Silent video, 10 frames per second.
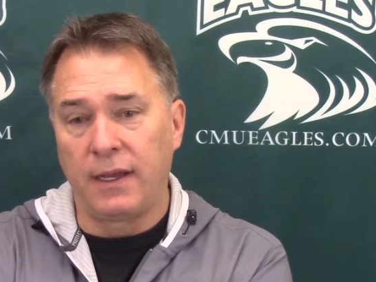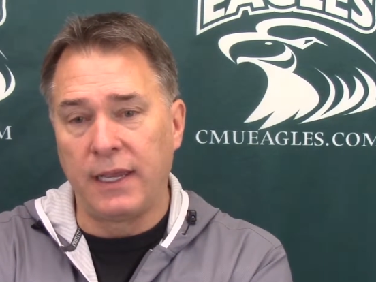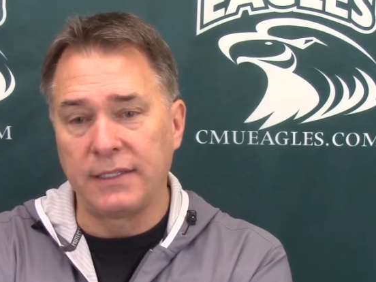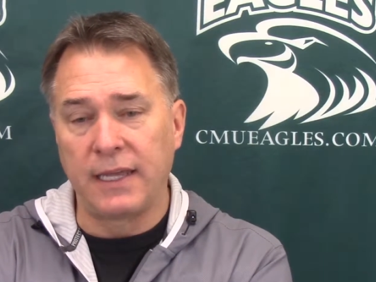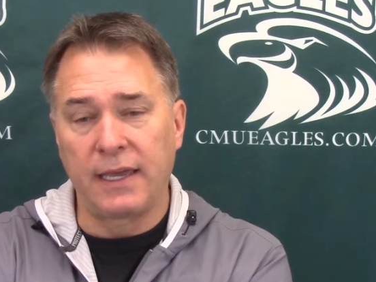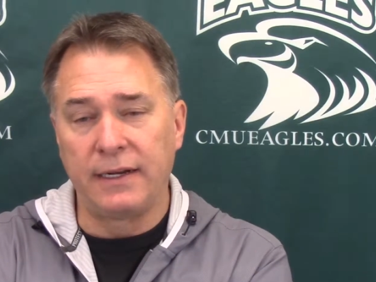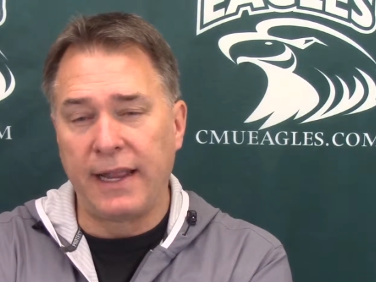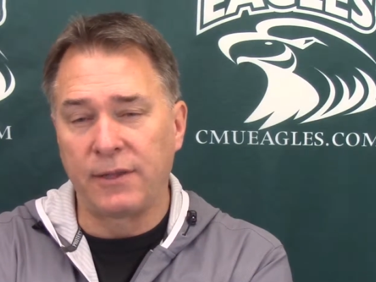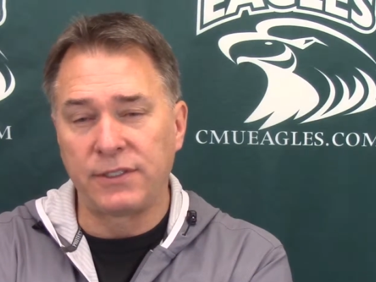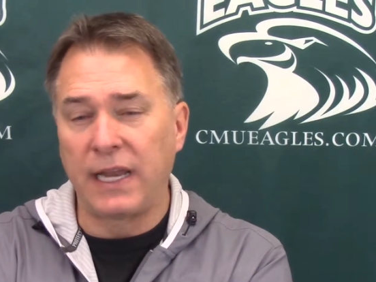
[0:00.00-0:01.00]
He's not an
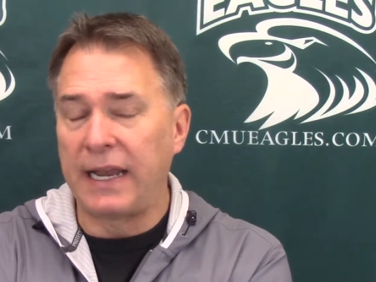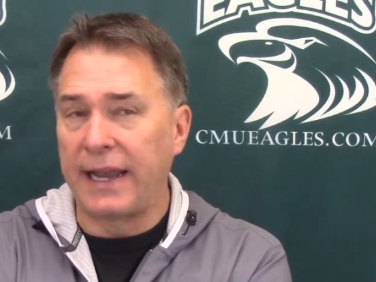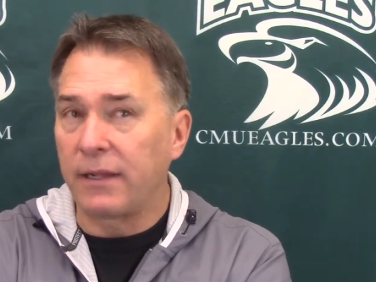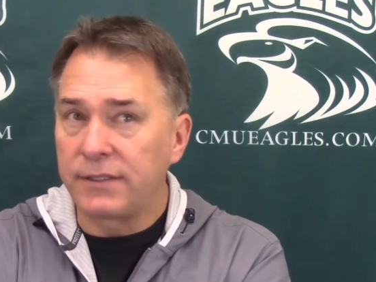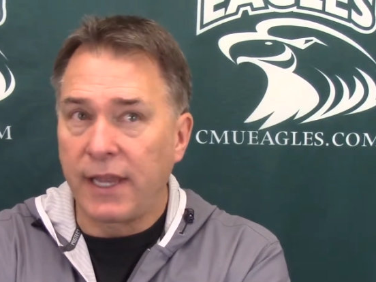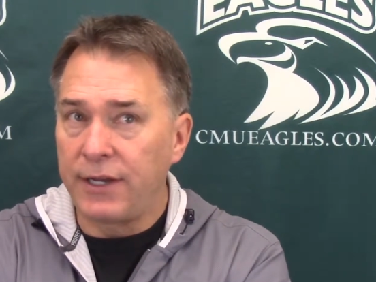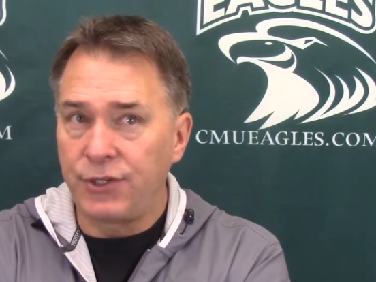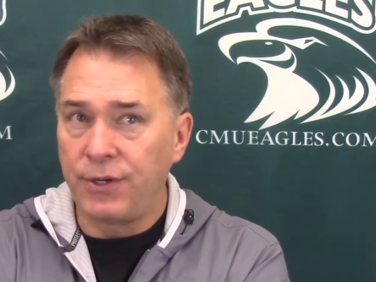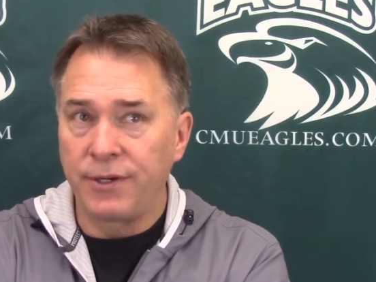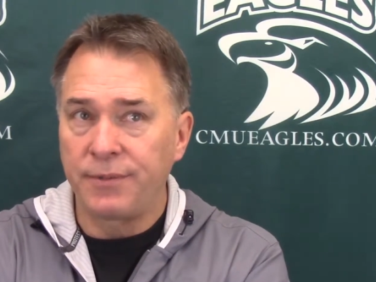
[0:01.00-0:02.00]
outstanding outside
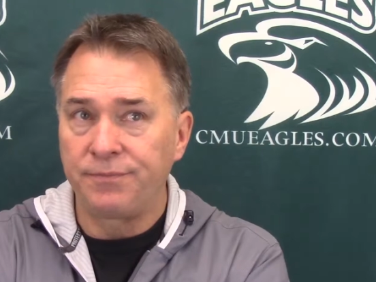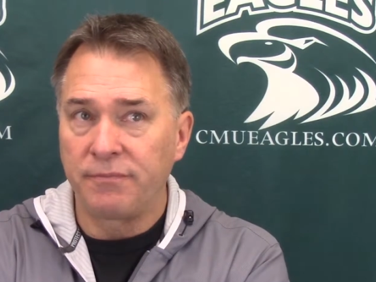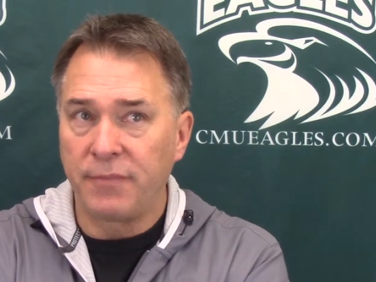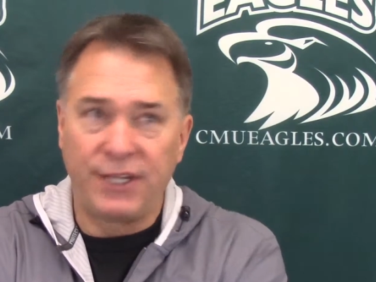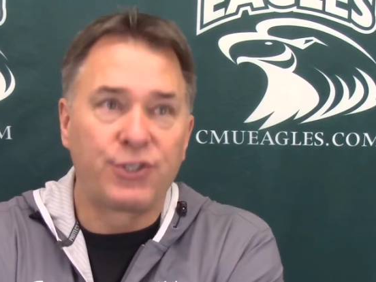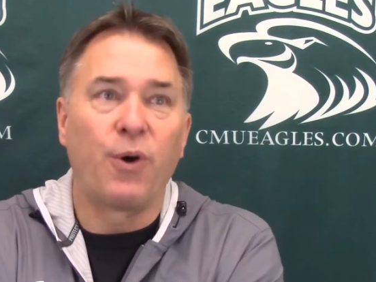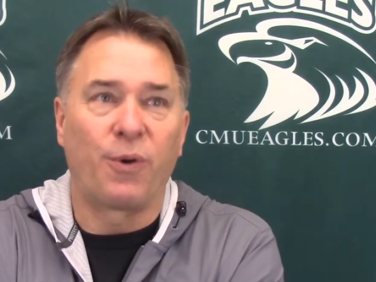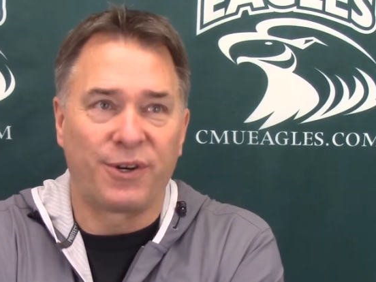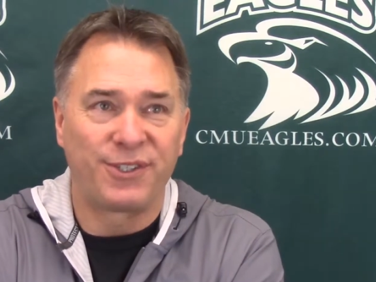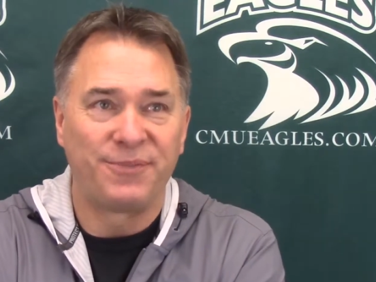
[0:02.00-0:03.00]
shooter, but he
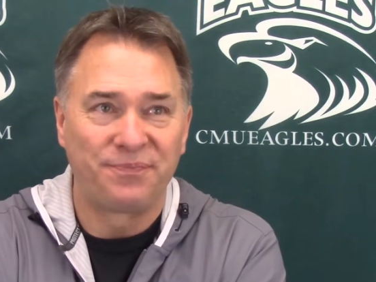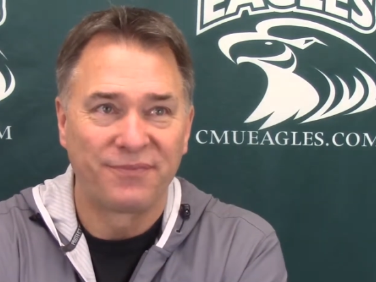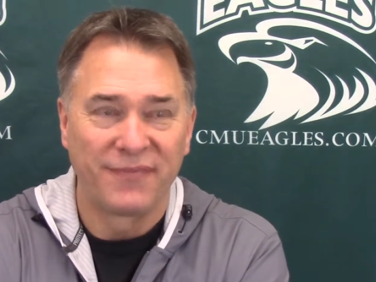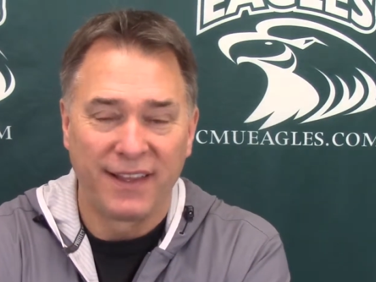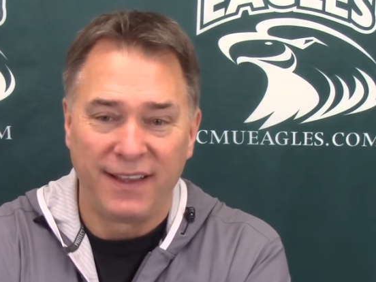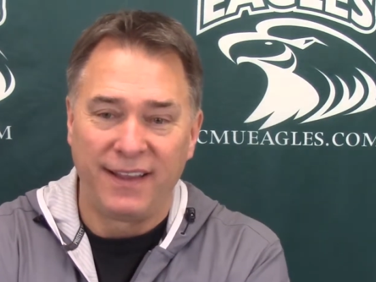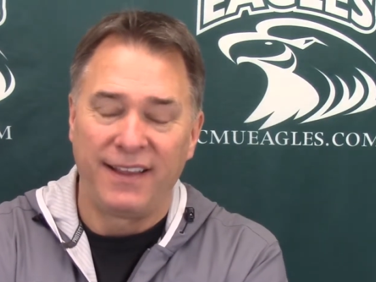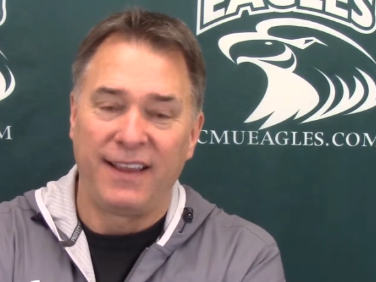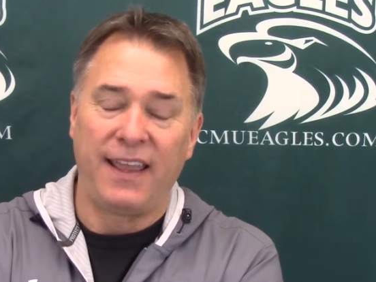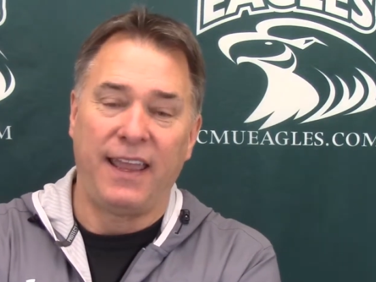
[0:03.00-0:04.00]
scores.
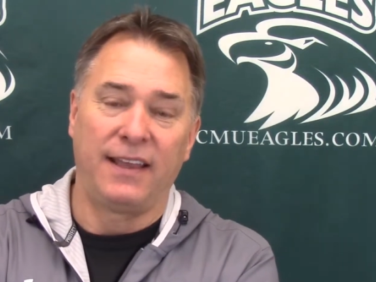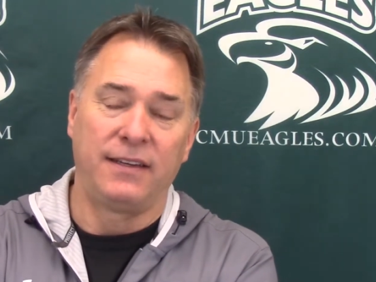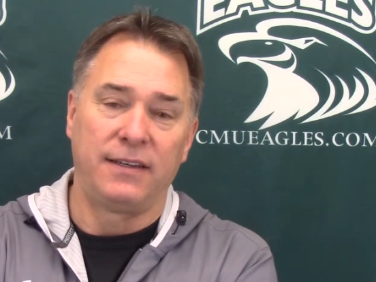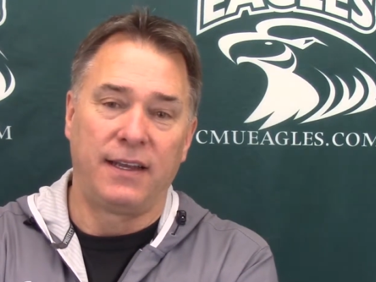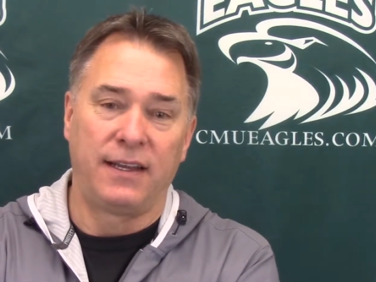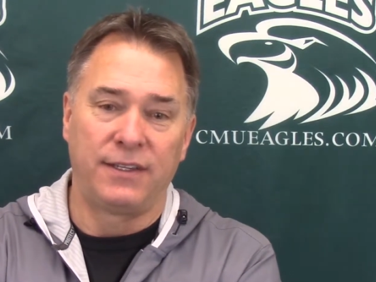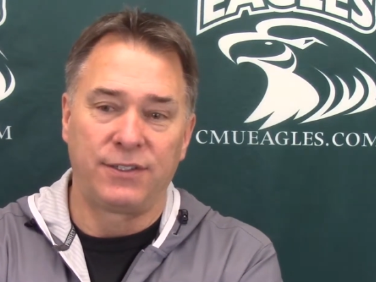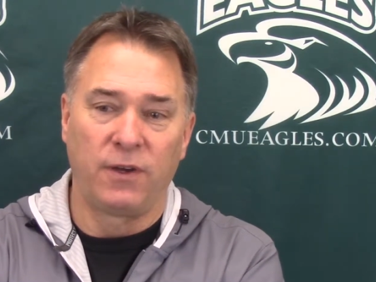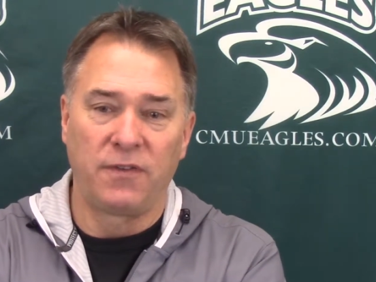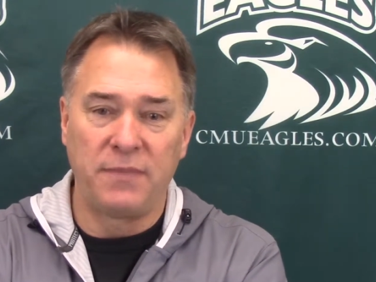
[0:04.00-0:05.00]
And
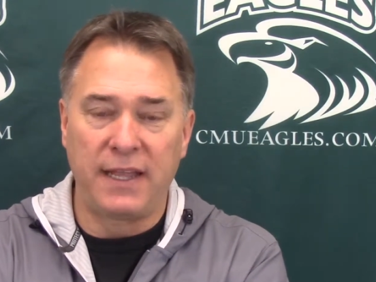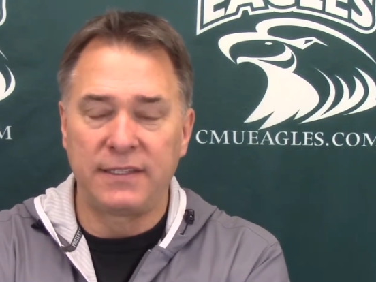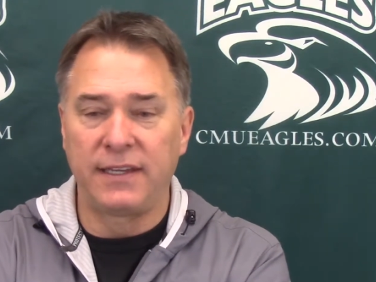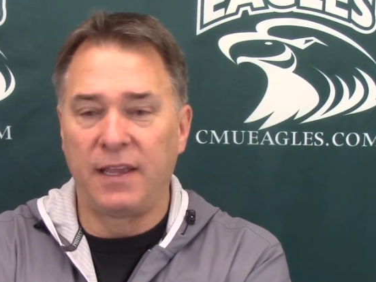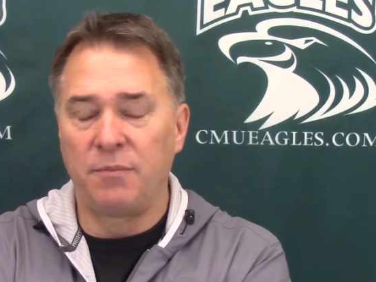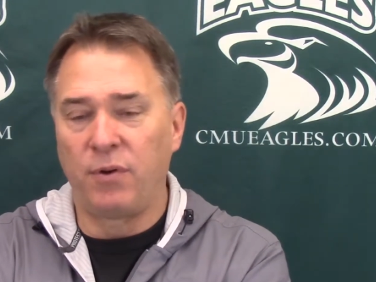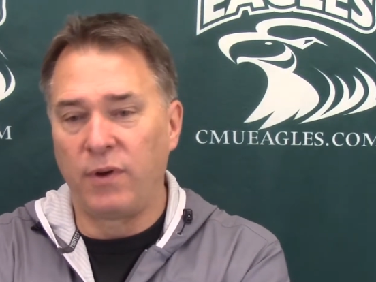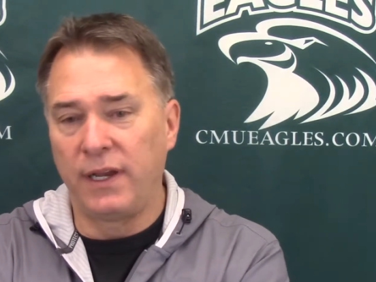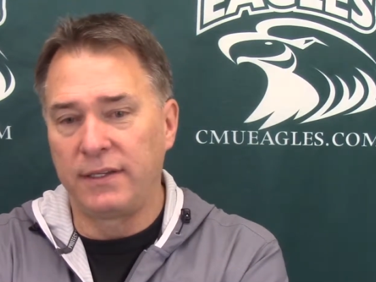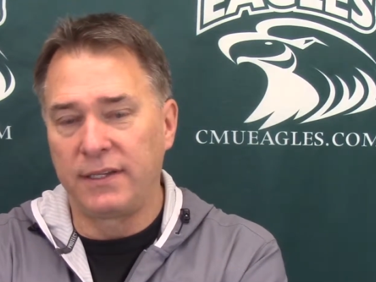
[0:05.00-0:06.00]
so from that
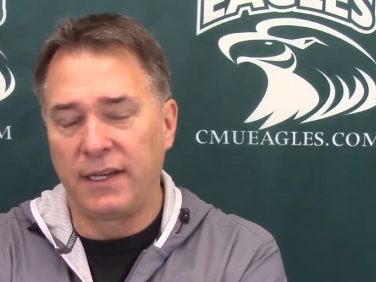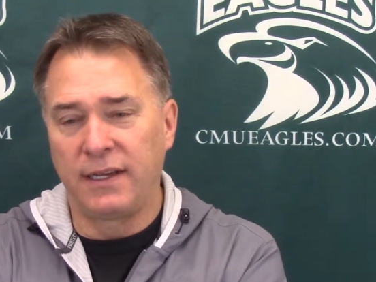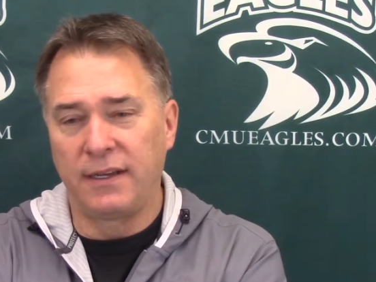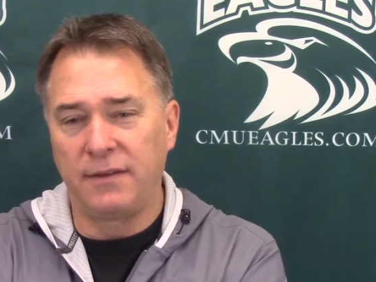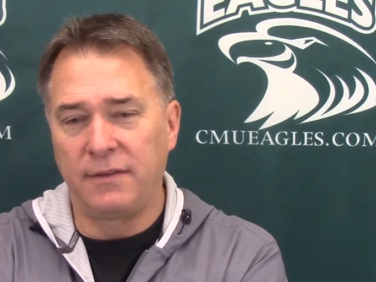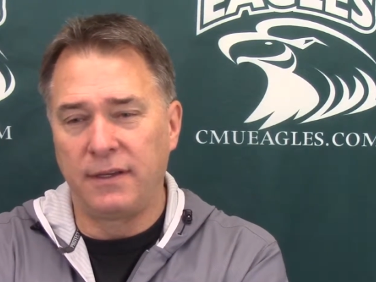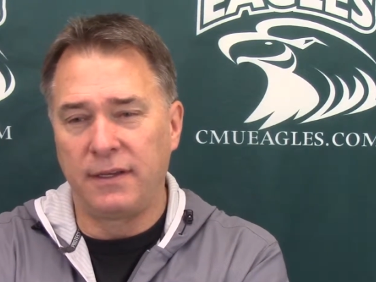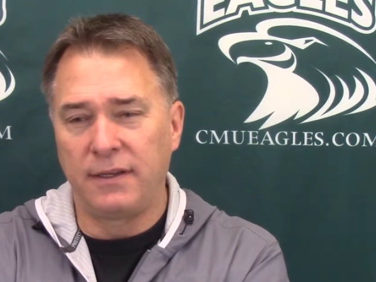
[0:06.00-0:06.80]
standpoint, there's